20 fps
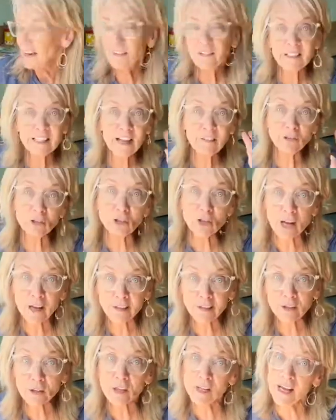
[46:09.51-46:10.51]
If it's after
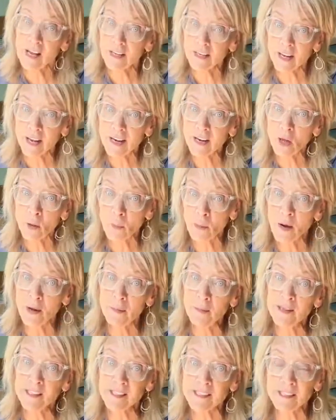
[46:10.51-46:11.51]
9:30 at night, I'll
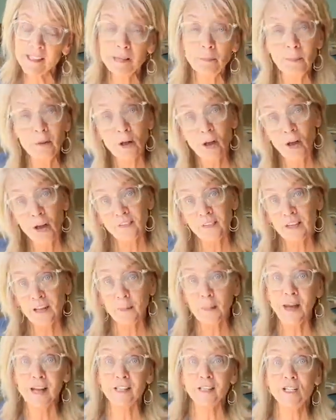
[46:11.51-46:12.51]
probably be asleep and I'll have to
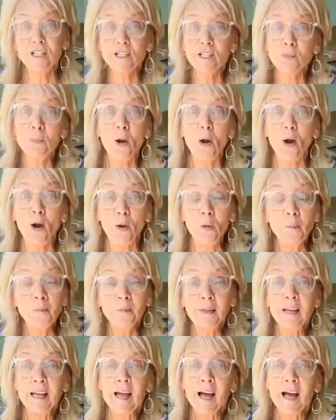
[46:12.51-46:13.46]
get back to you tomorrow.